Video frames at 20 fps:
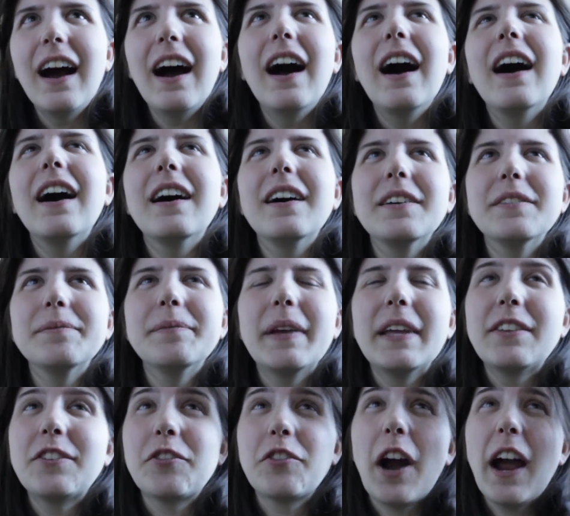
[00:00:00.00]

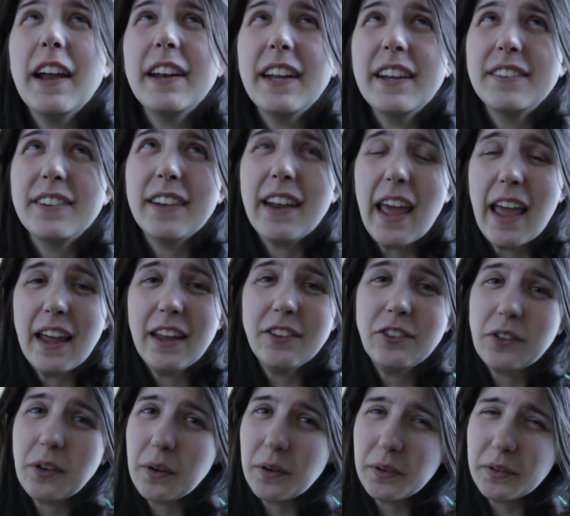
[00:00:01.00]
It's Friday today,
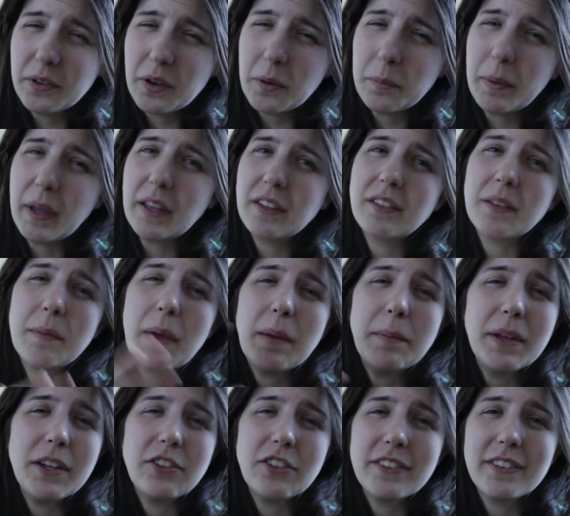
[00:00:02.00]
so I was hoping to
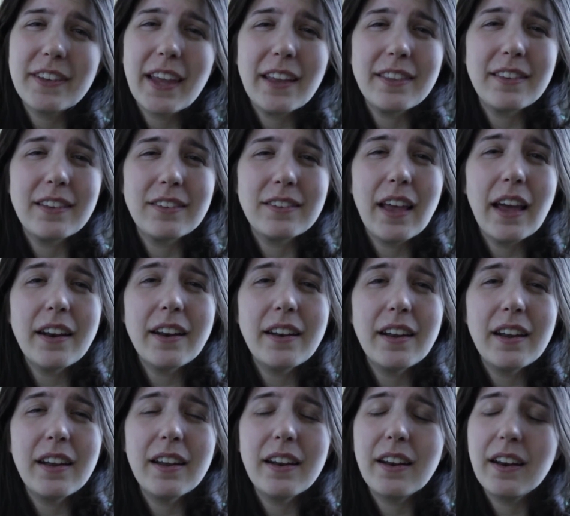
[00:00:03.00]
maybe just get this
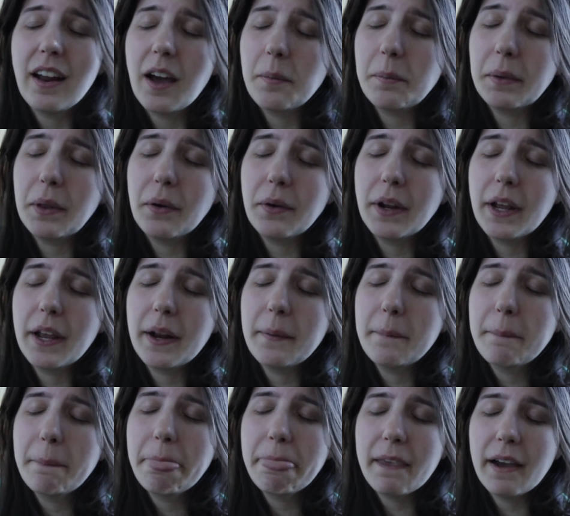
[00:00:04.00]
edited and uploaded.
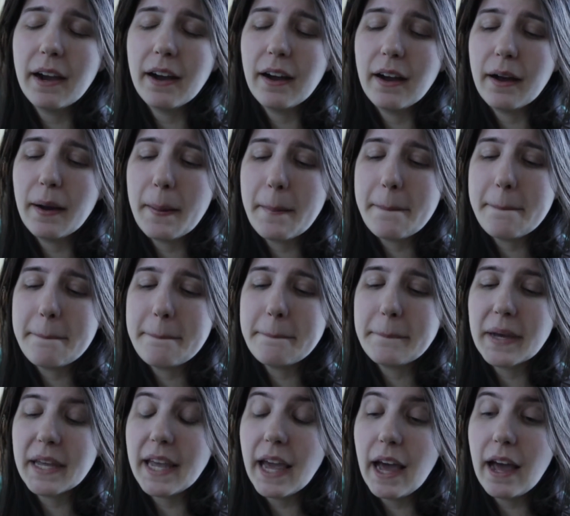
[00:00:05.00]

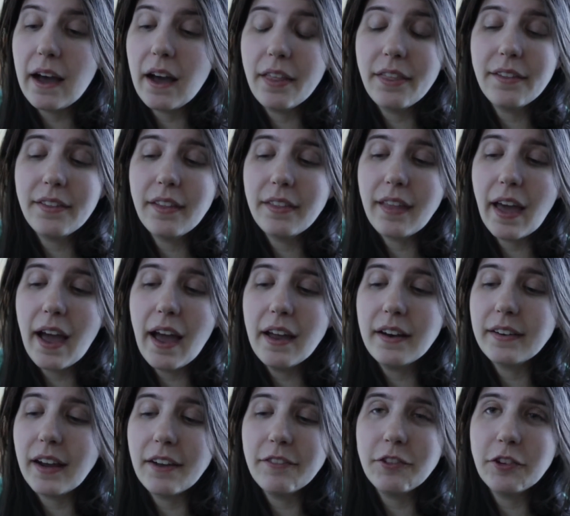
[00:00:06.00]
But yeah, other than
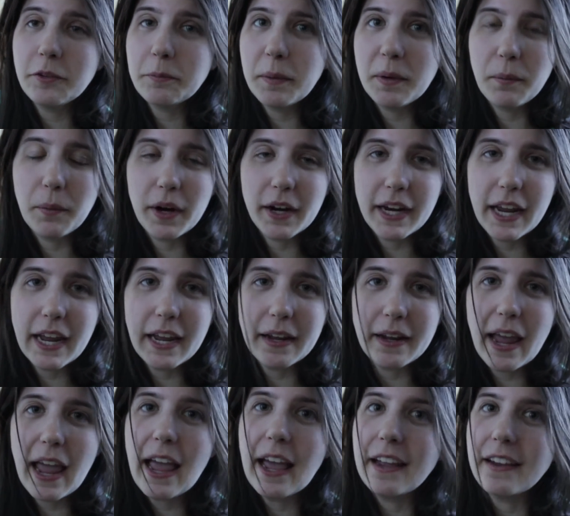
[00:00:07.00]
that, I've just been
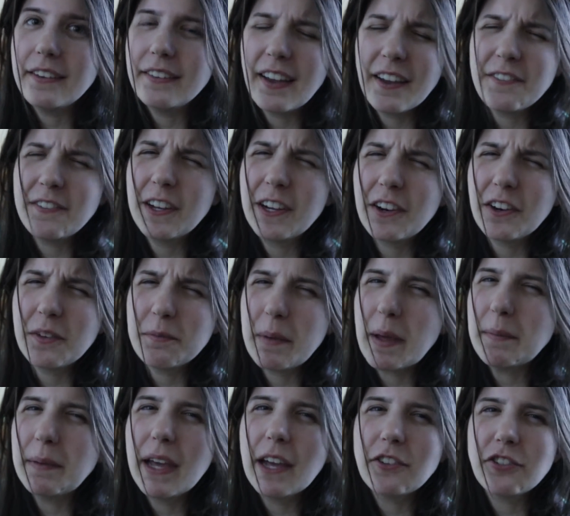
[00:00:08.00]
working and I figured
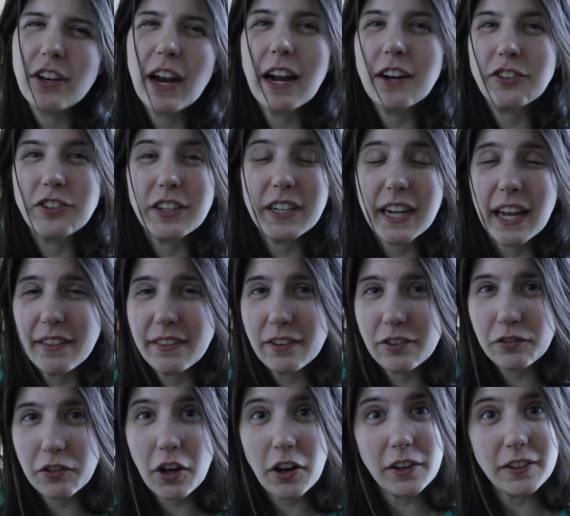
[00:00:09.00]
maybe I should actually get
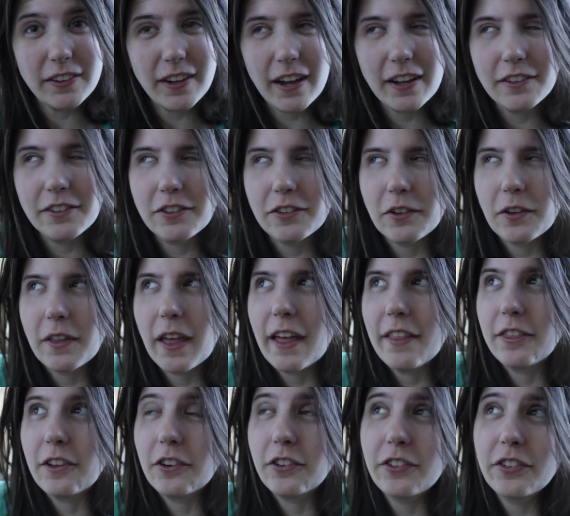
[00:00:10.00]
this vlog done so
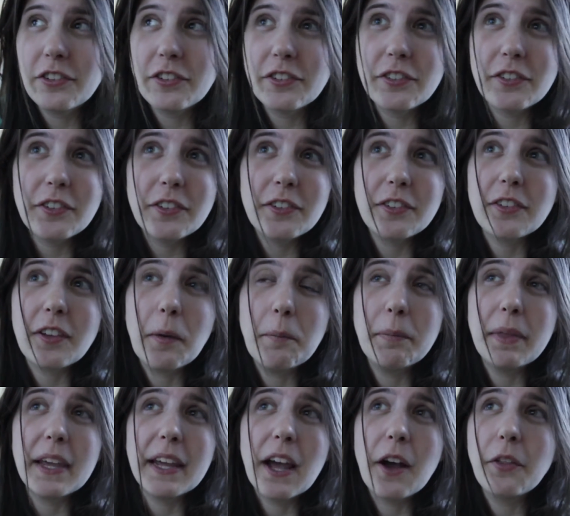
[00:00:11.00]
that there's
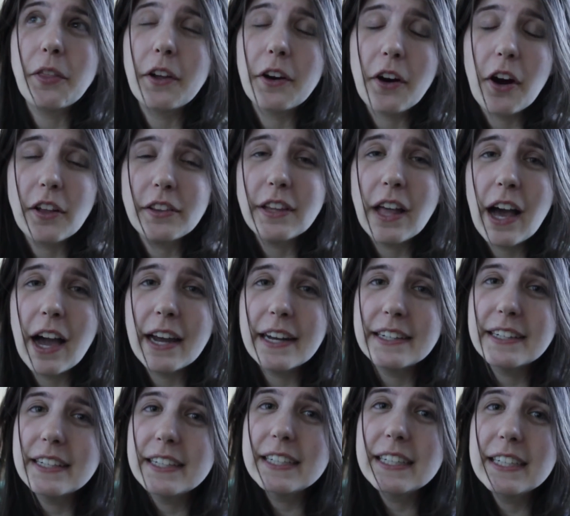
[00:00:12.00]
something out there online.